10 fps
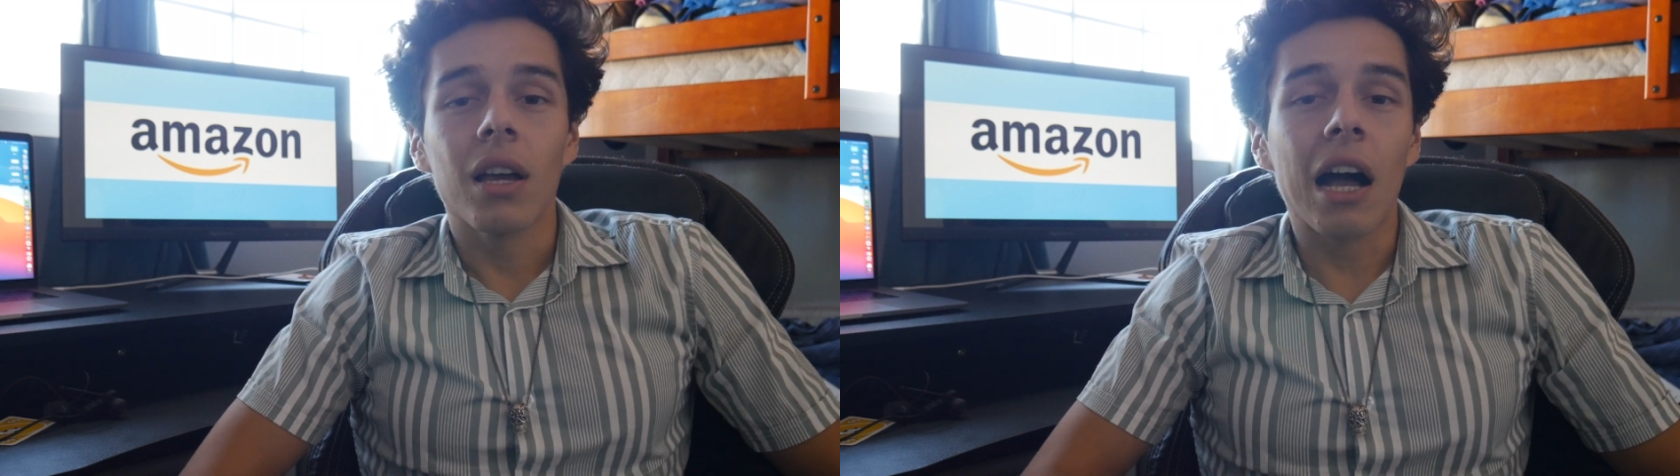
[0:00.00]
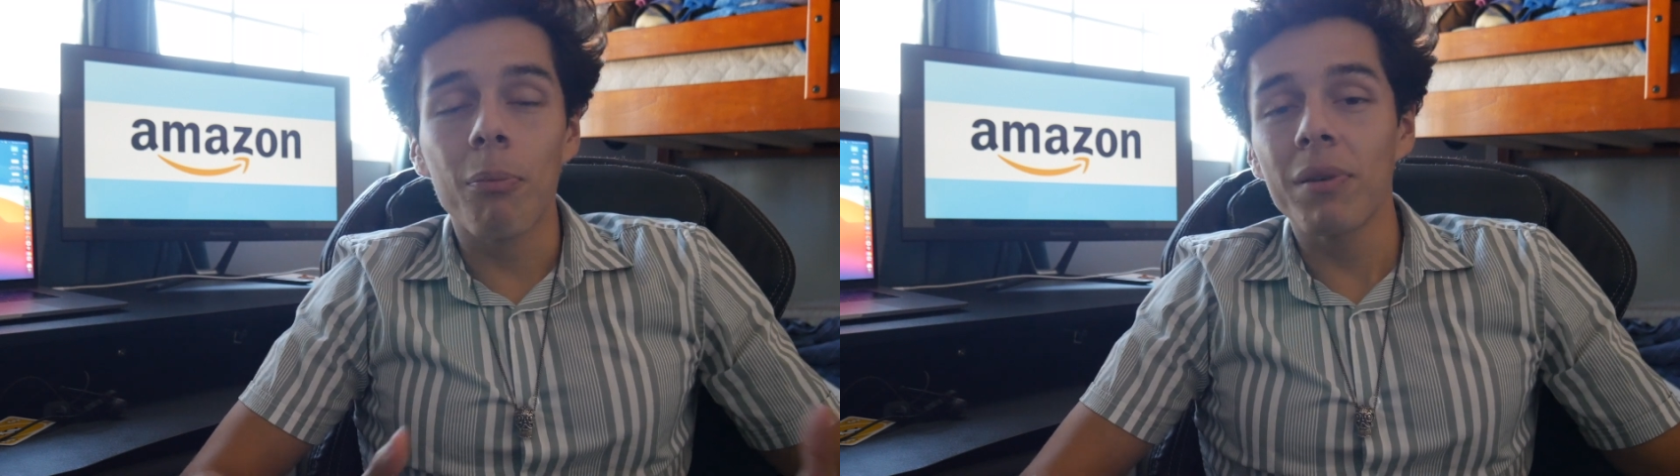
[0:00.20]

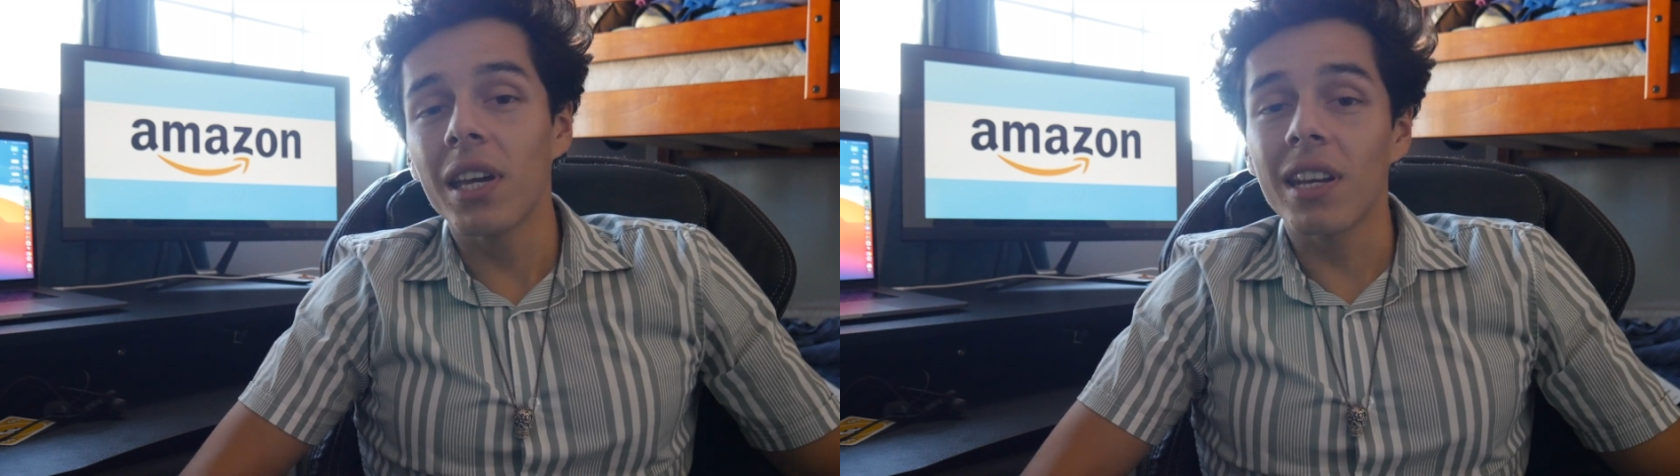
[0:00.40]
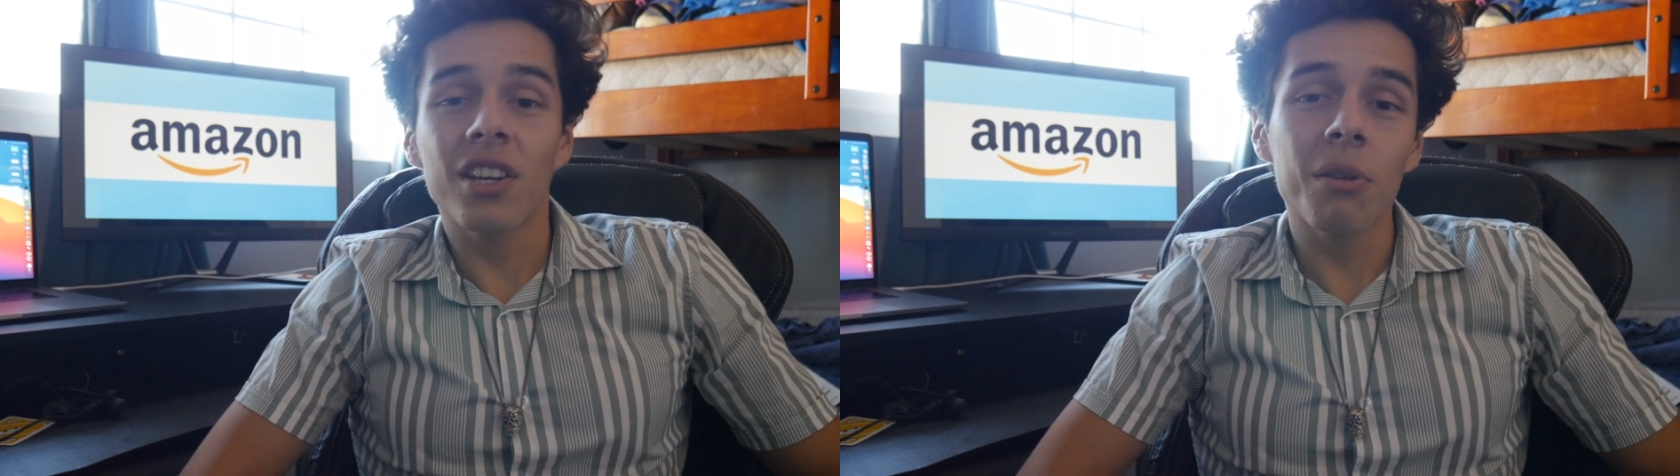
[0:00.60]

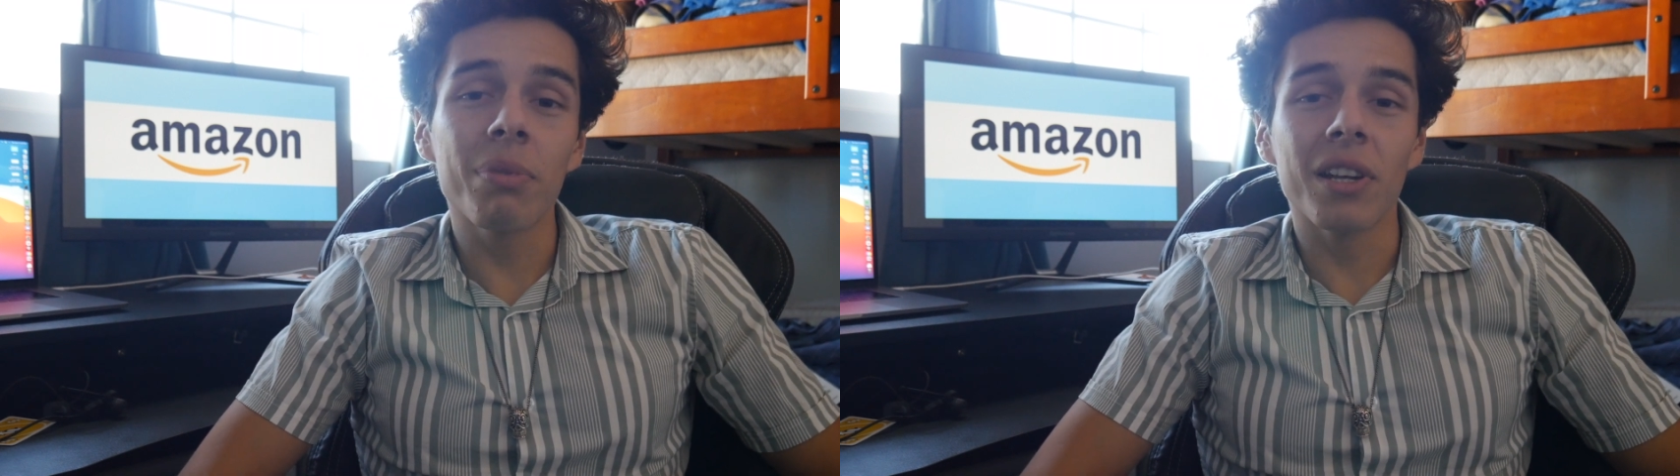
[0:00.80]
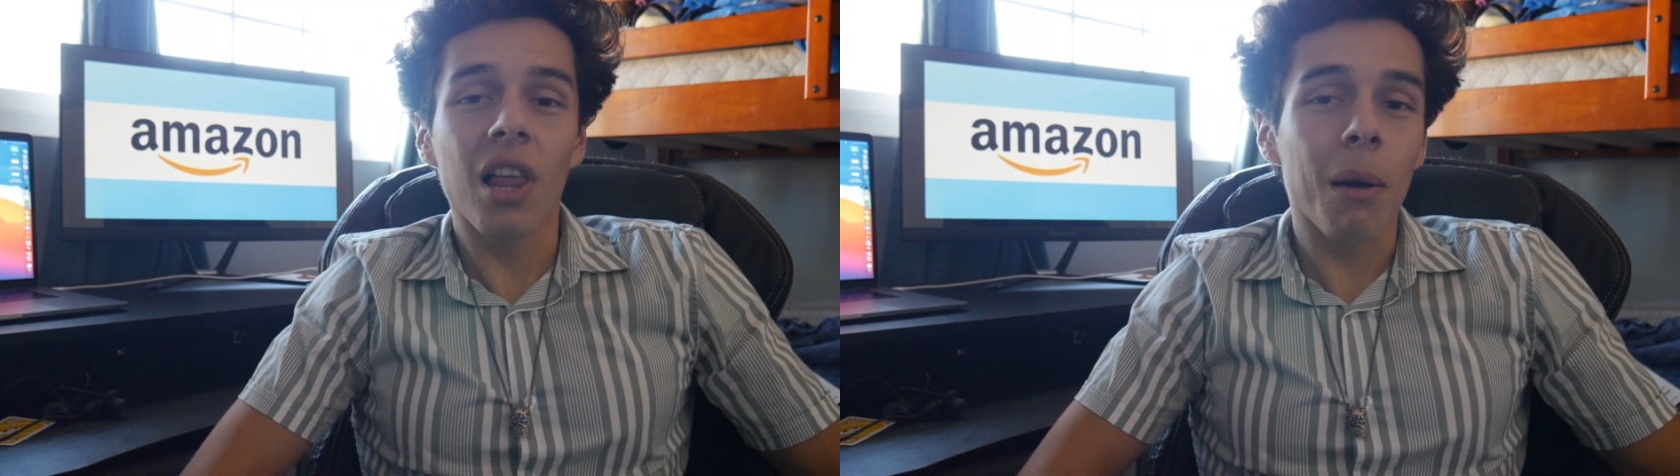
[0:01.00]
Albeit it could have
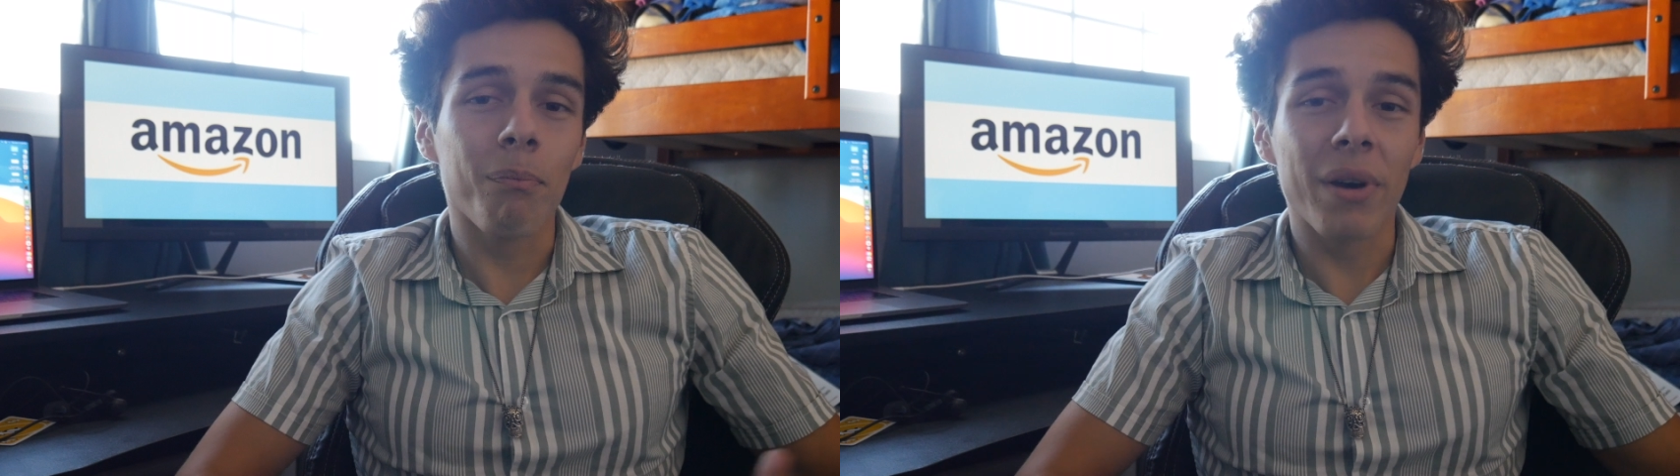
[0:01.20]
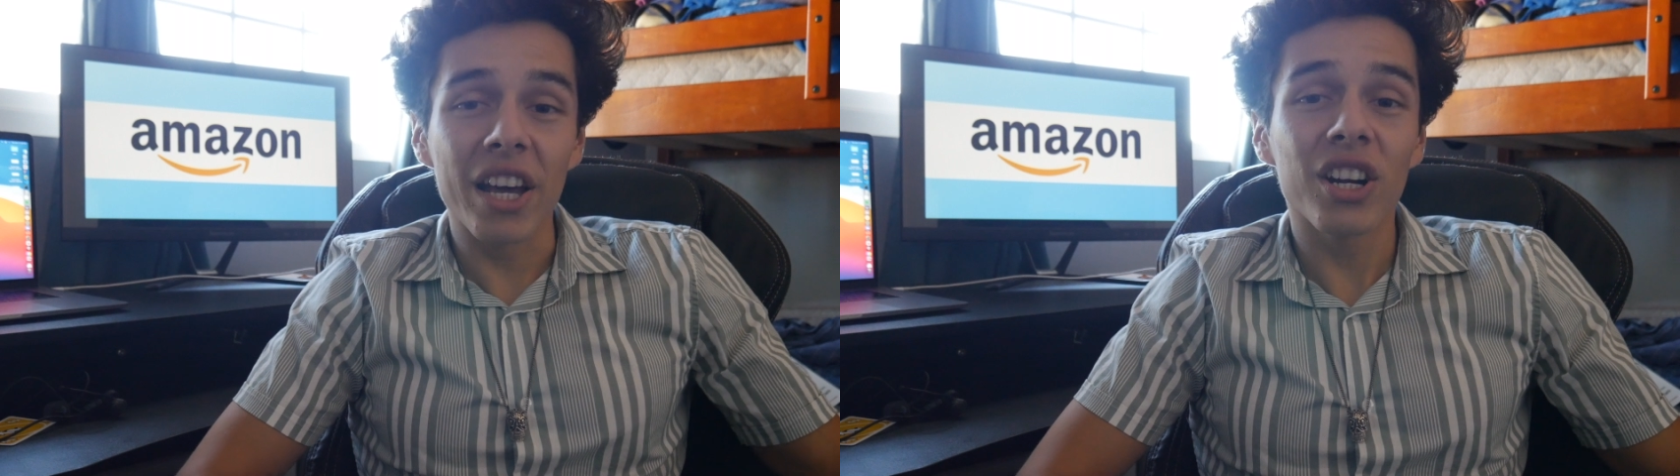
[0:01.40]
been a
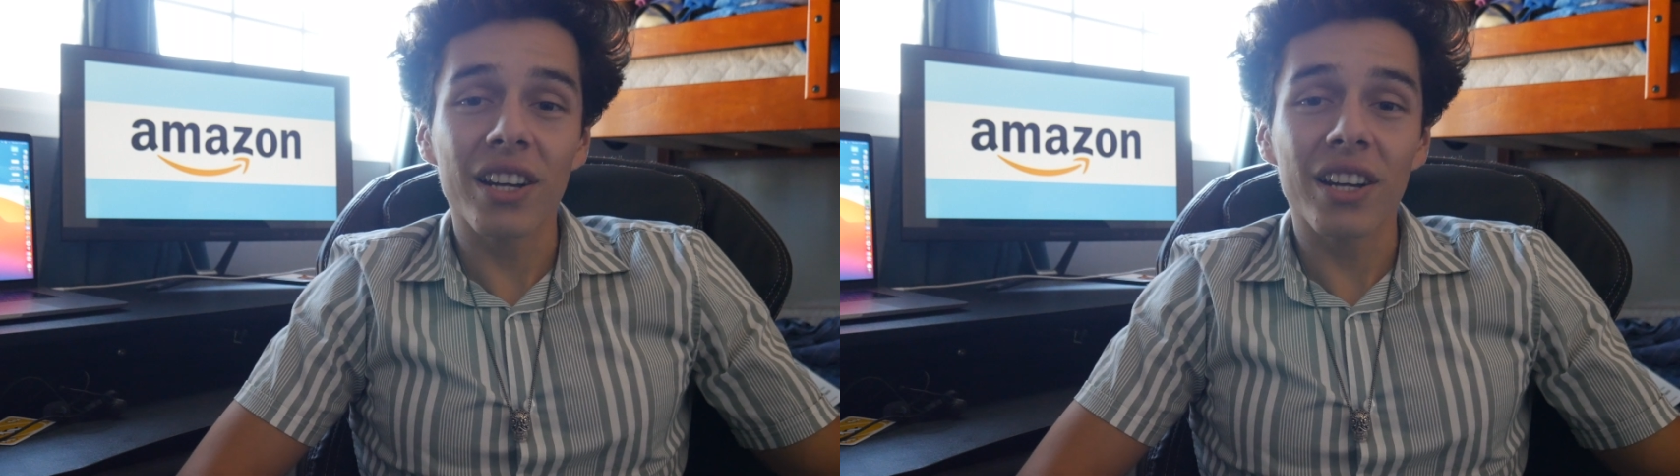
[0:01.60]
lot better,